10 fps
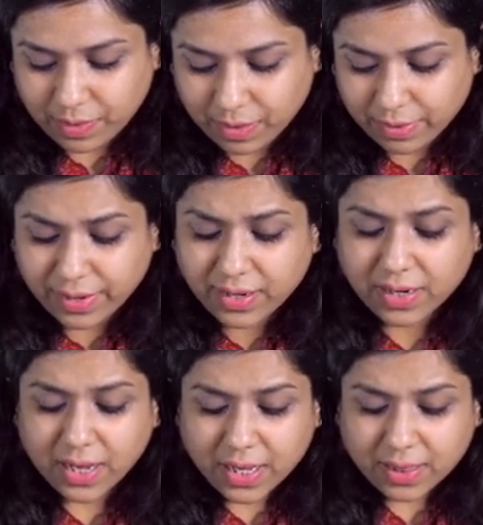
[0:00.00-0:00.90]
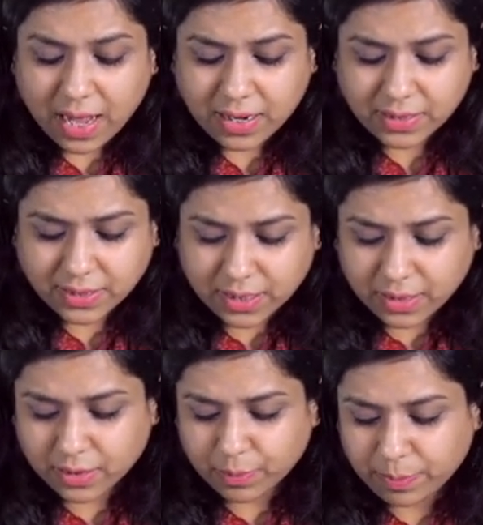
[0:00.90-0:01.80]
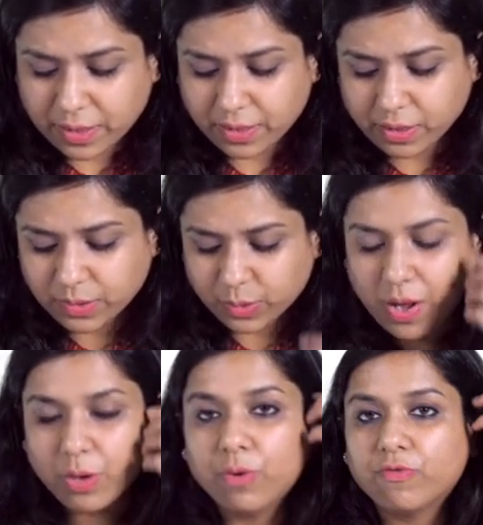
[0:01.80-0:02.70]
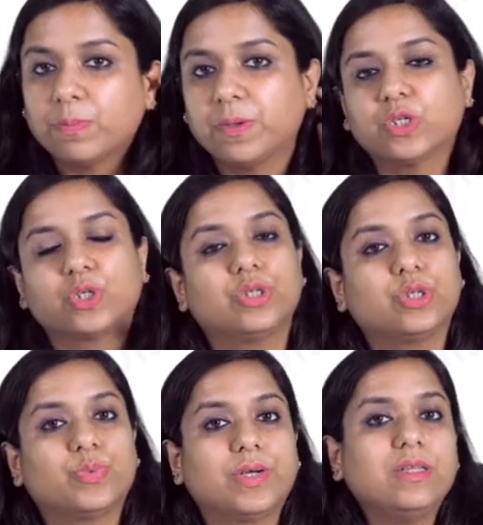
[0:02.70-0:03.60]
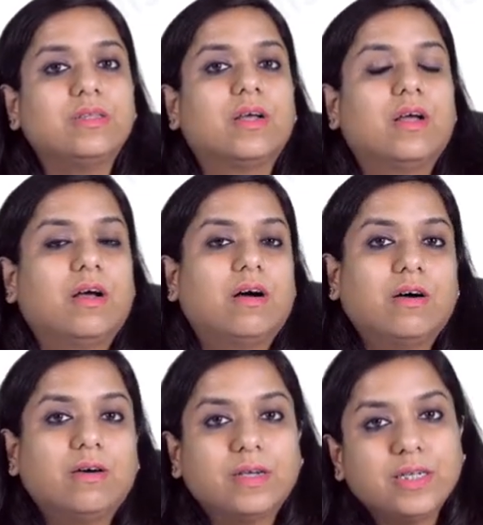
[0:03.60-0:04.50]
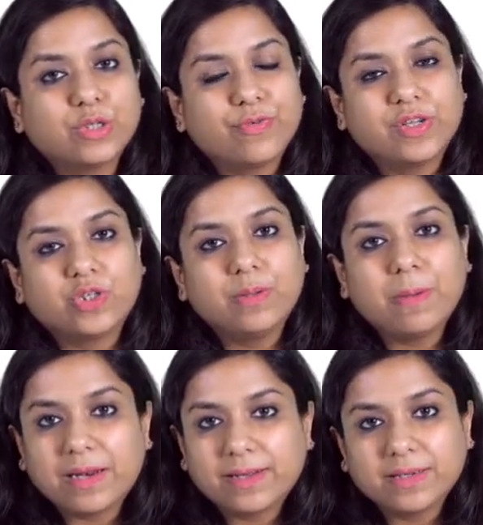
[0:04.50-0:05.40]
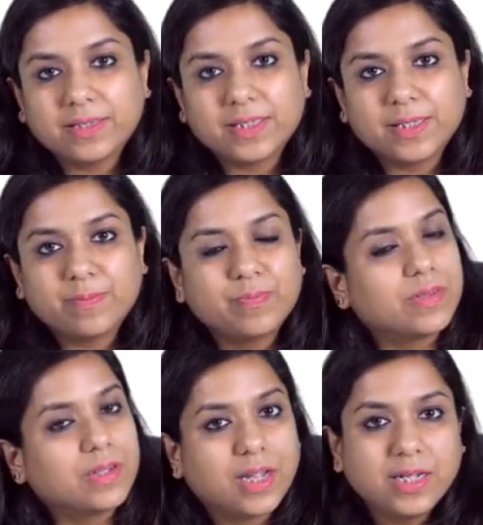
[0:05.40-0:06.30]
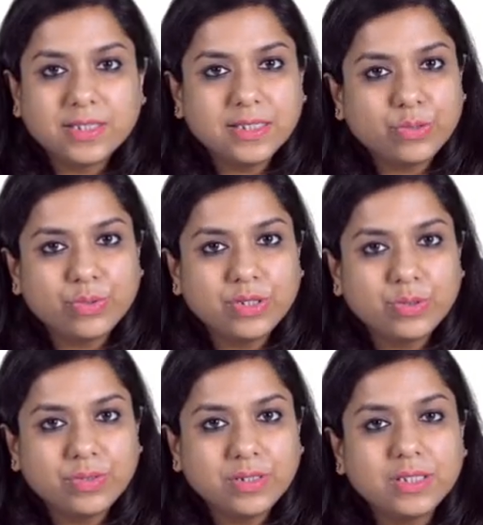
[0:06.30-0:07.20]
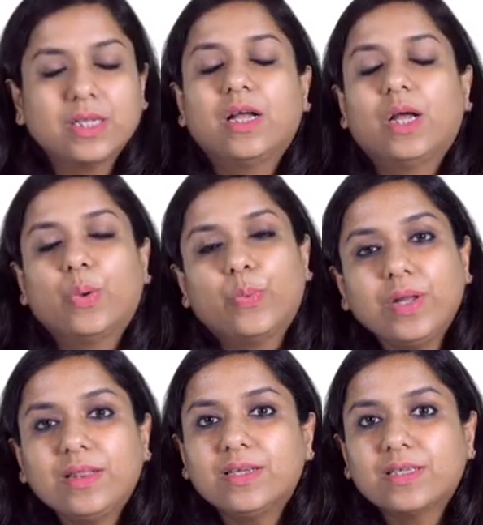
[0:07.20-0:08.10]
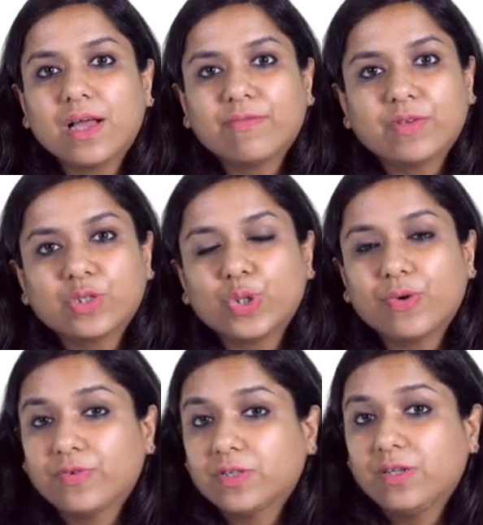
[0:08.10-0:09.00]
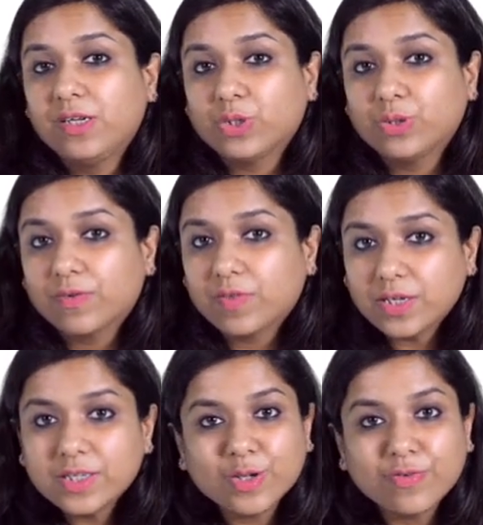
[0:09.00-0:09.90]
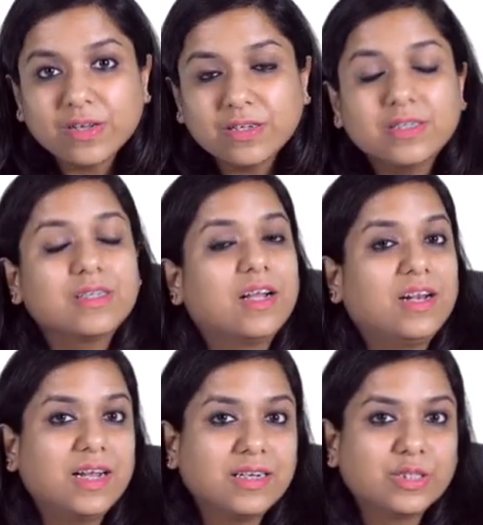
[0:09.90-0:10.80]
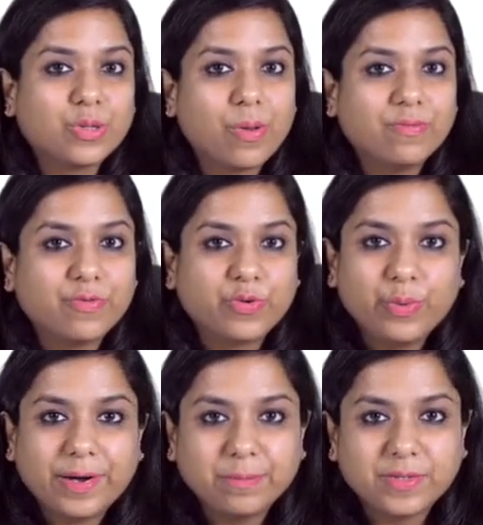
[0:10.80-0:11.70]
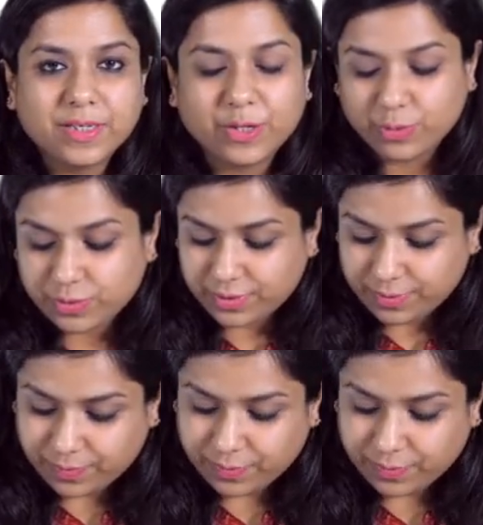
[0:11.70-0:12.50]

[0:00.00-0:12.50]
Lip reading: Correct? That is seen in the barium swallow of a patient with esophageal malignancy. Easy story, students. With this, I finish off with the lesions of the esophagus. Let us solve a few MCQs.